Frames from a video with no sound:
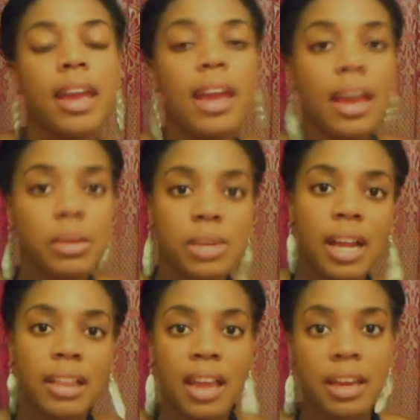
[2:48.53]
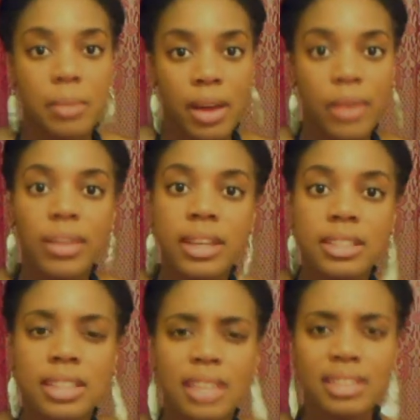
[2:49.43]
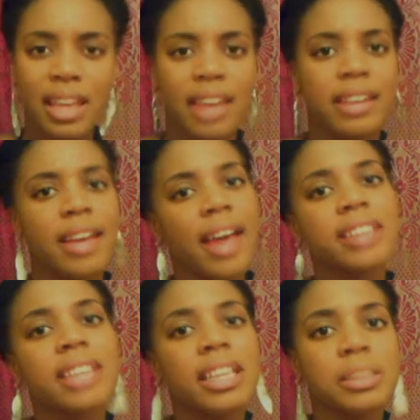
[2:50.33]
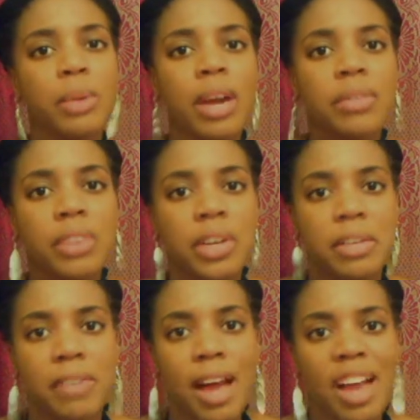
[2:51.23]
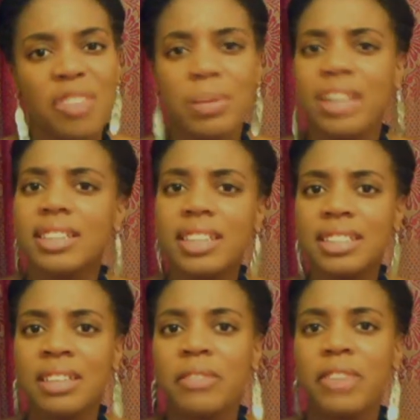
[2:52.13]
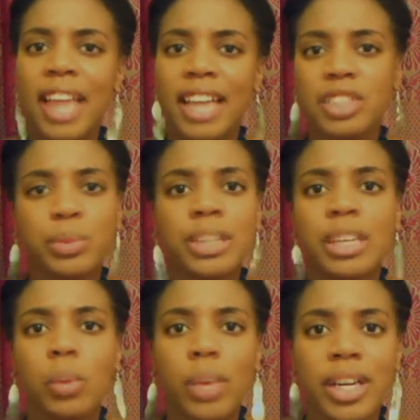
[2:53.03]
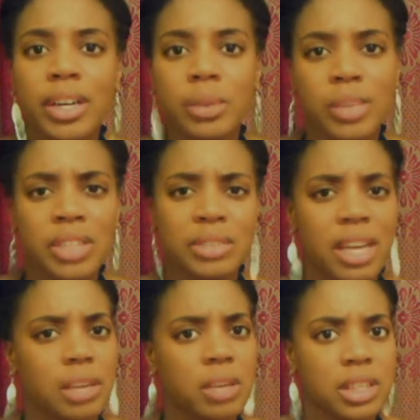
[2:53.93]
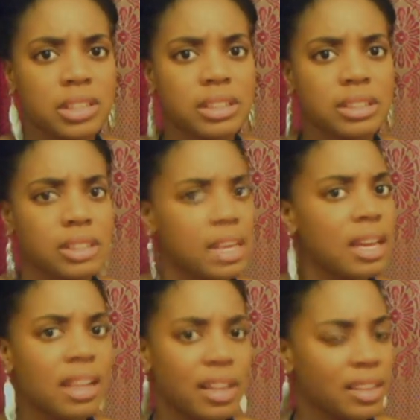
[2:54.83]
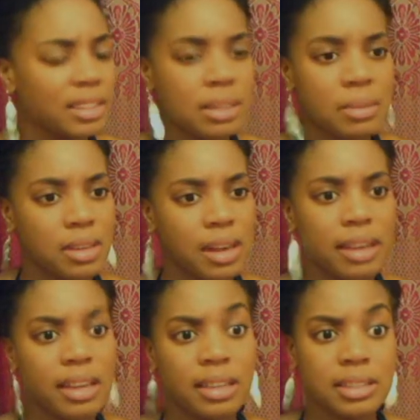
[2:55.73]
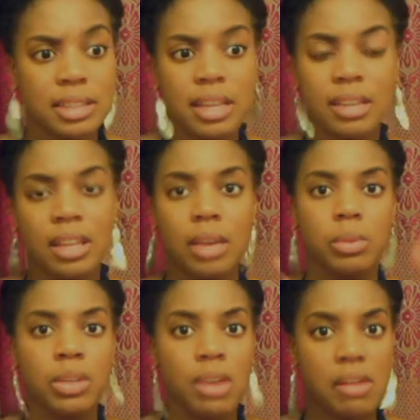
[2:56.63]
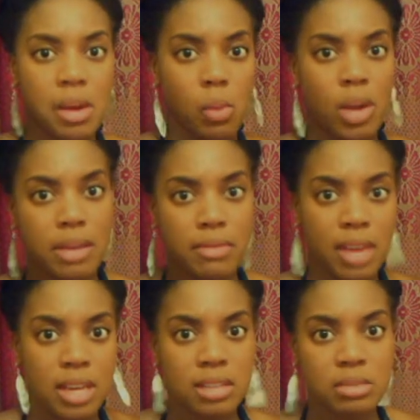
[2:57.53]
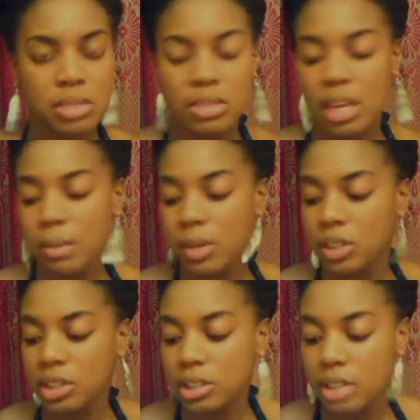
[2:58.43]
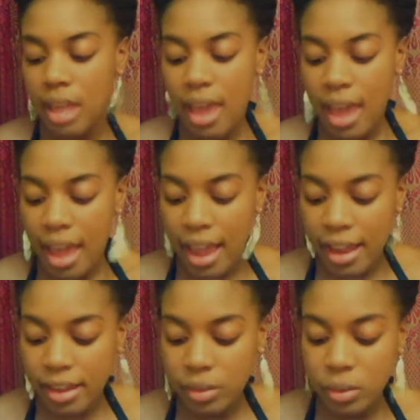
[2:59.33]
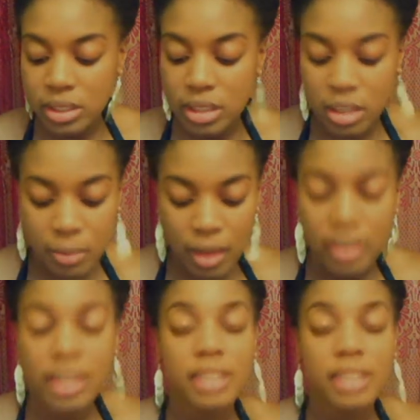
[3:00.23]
And what I like about this is that it has SPF 35, but it doesn't flash really weird when you take pictures. Like, that's something I can't stand, like when you have that white face when you take pictures. And what's good about it is